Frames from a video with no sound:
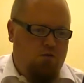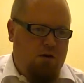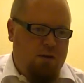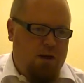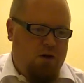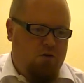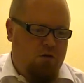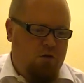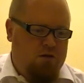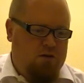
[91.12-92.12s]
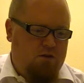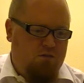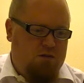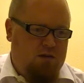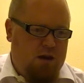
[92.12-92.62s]
Premier Cru is
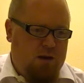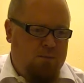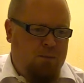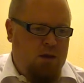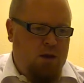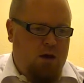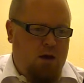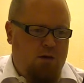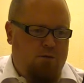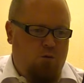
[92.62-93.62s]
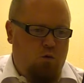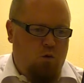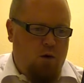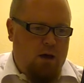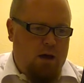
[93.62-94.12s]
7%, a
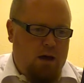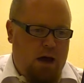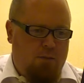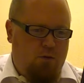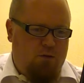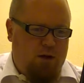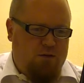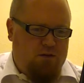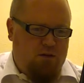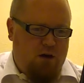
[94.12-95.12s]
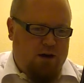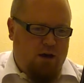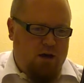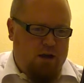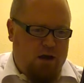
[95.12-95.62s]
full apple flavour
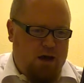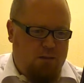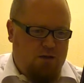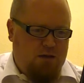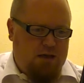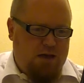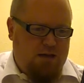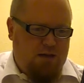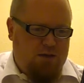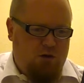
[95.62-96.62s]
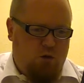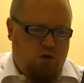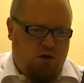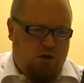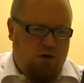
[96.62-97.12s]
cider that captures the essence of an
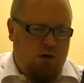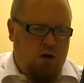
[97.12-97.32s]
orchard.